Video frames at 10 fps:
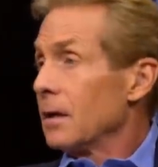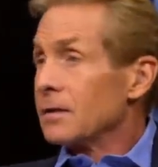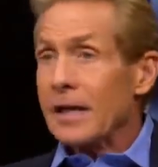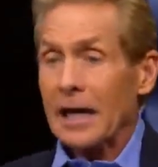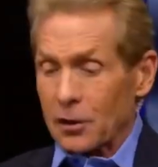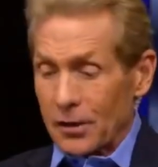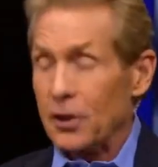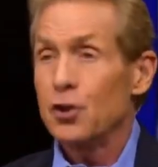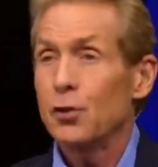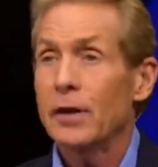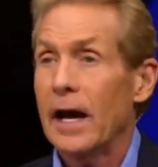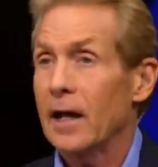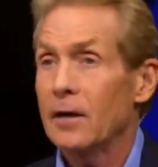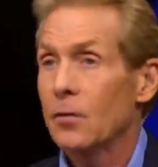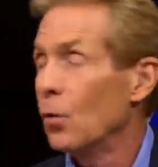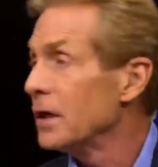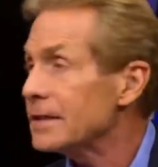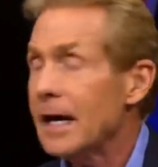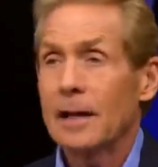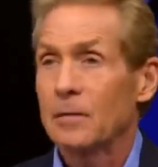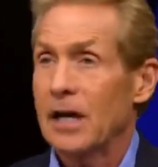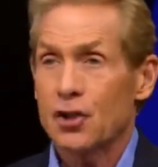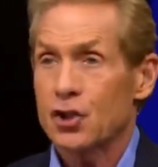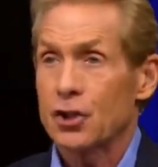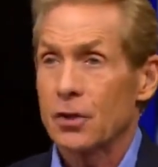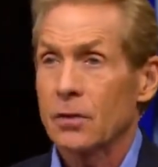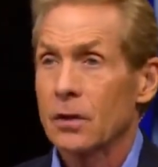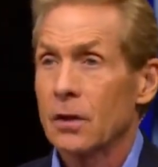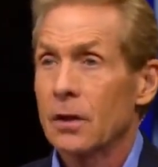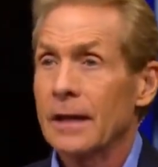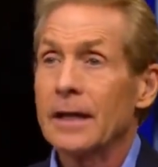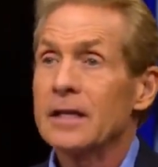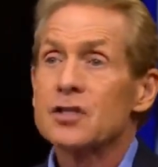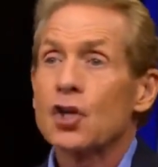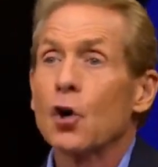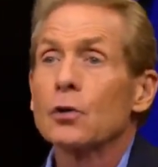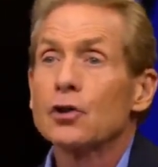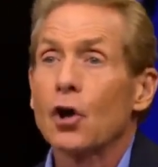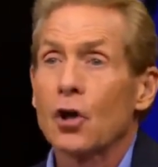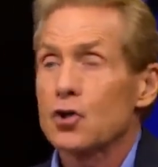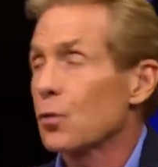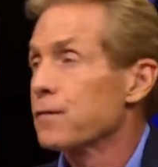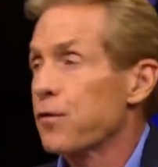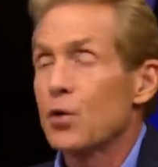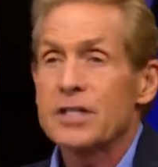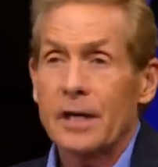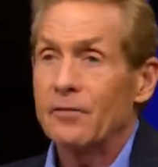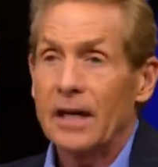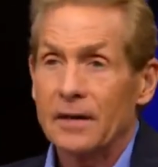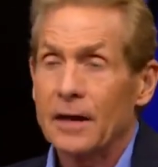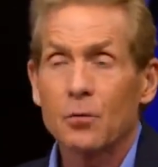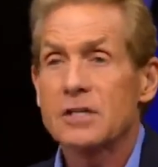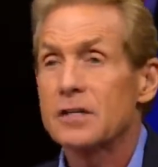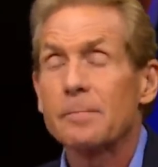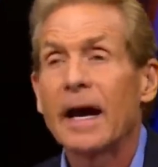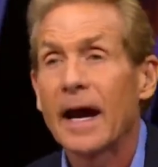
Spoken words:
Kyler didn't do that. One time last year. His total yards were 478. That was his max.